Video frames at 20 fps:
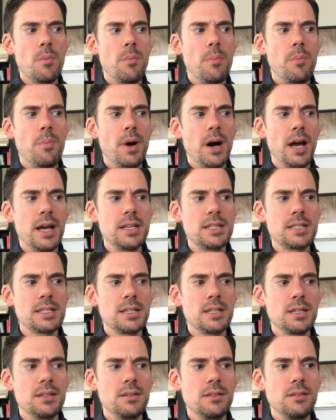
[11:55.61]
but
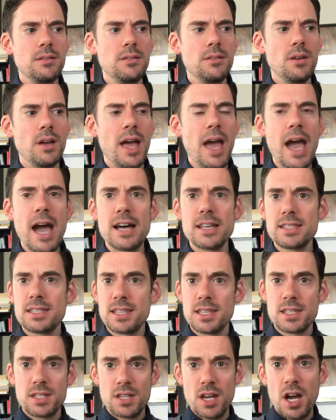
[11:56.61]
as the
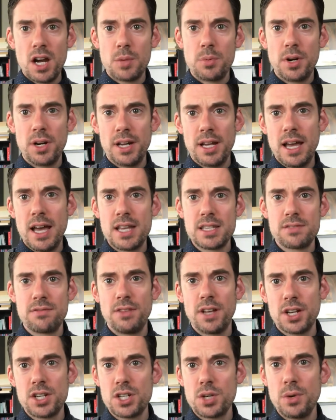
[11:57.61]
stock market has
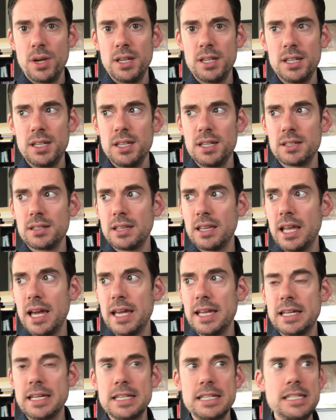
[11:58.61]
fluctuated,
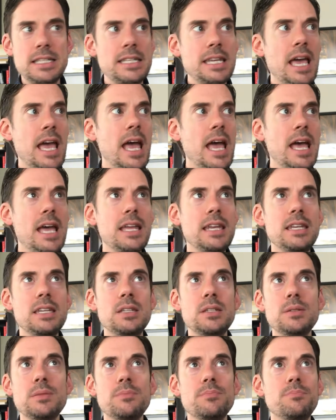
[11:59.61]
like
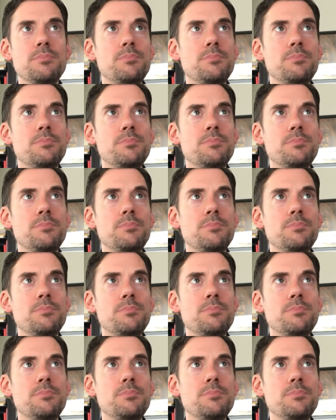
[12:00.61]
10